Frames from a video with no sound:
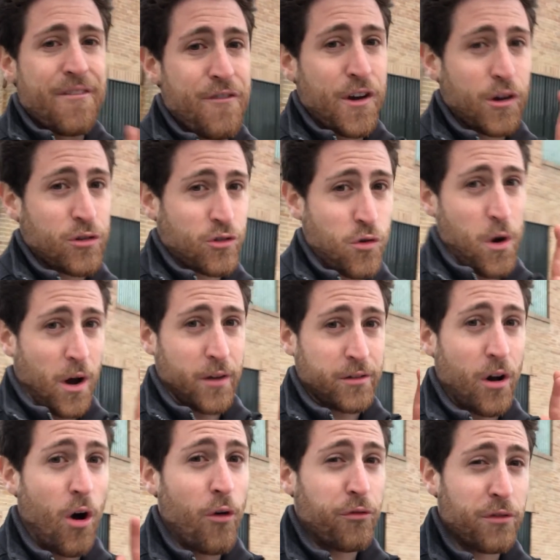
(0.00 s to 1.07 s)
Fingers crossed,
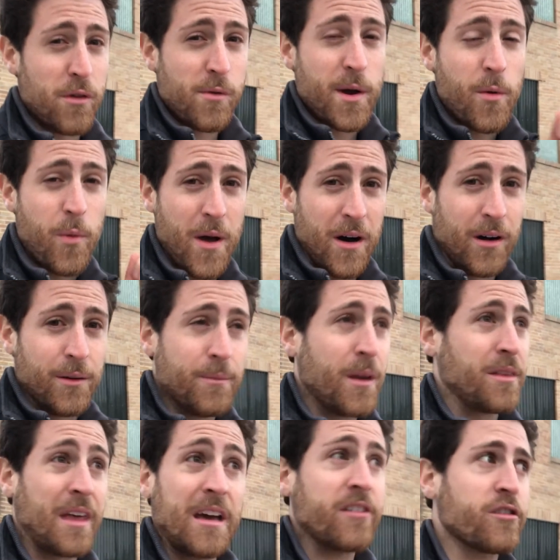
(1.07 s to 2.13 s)
hopefully we will.
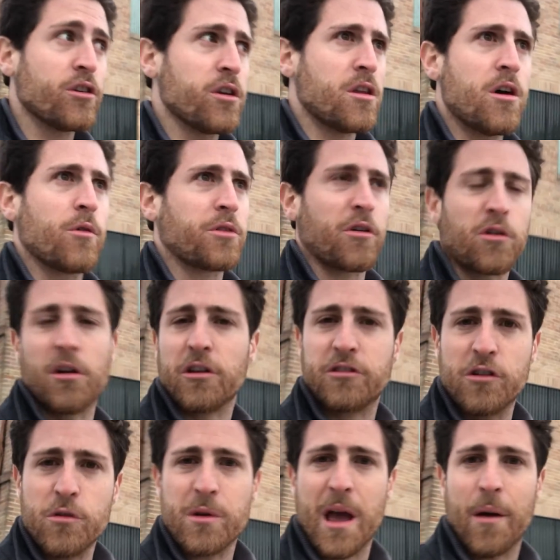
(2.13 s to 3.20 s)
They still don't know what they're gonna
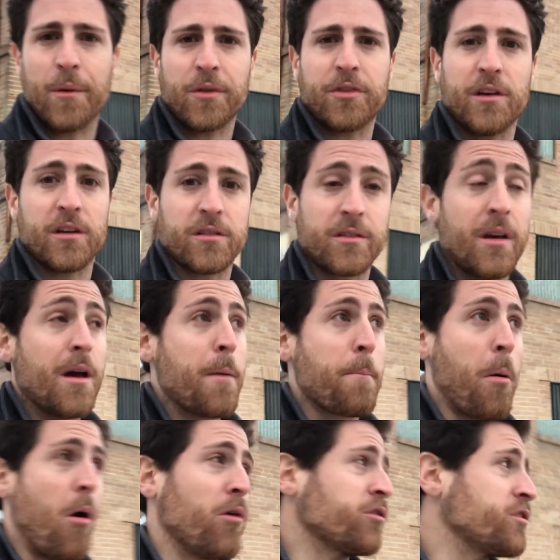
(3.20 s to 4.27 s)
do yet with this.
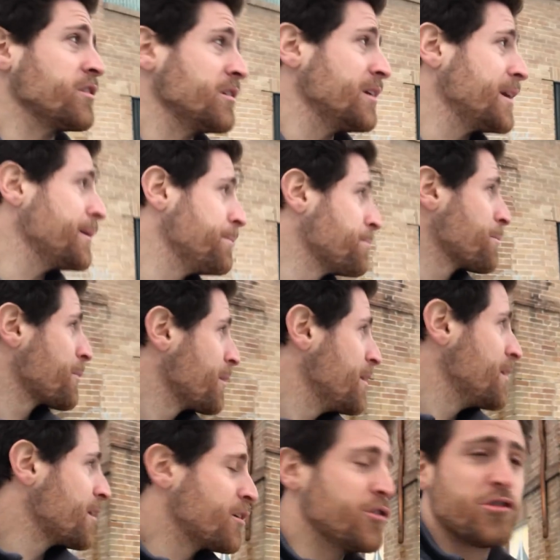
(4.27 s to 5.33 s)
Personally,
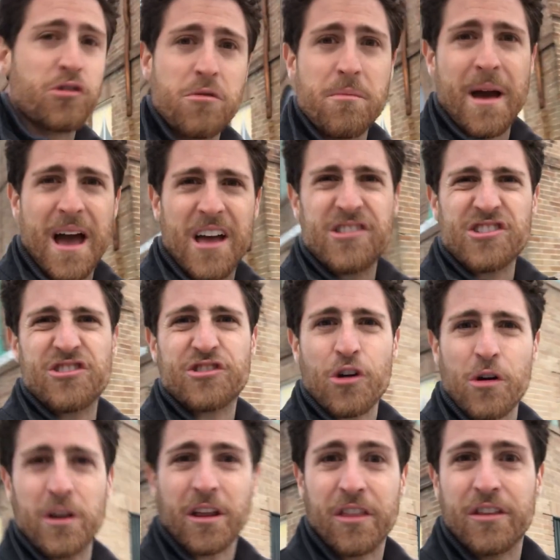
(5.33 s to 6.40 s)
could you imagine
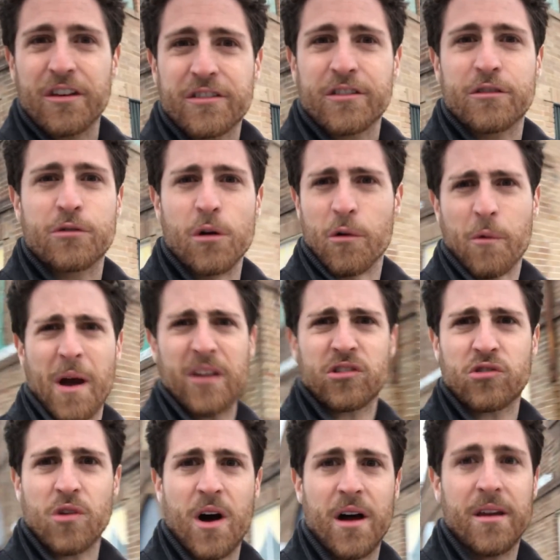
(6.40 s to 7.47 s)
turning this into a
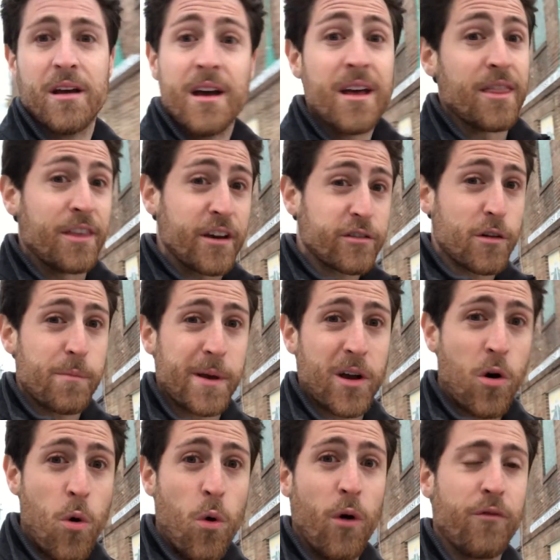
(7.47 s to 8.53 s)
restaurant? This would be
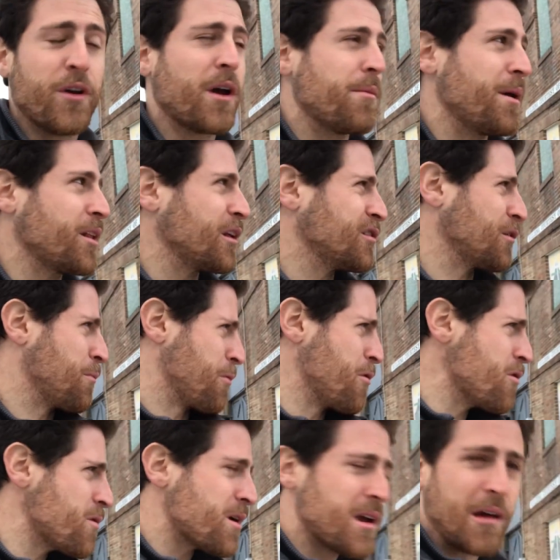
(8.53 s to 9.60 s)
cool if you can make this a
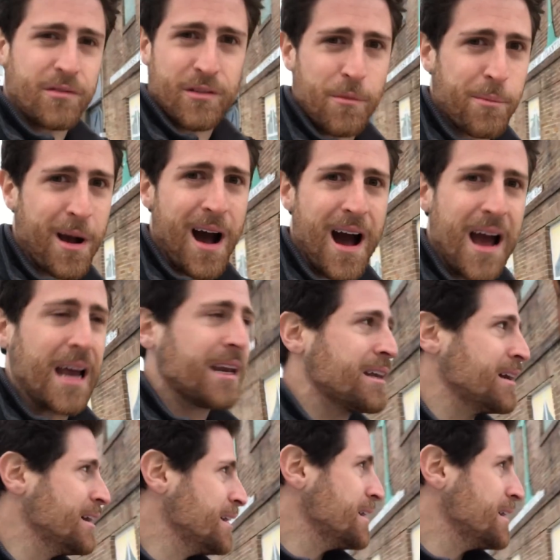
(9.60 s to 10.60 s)
brewery of some kind.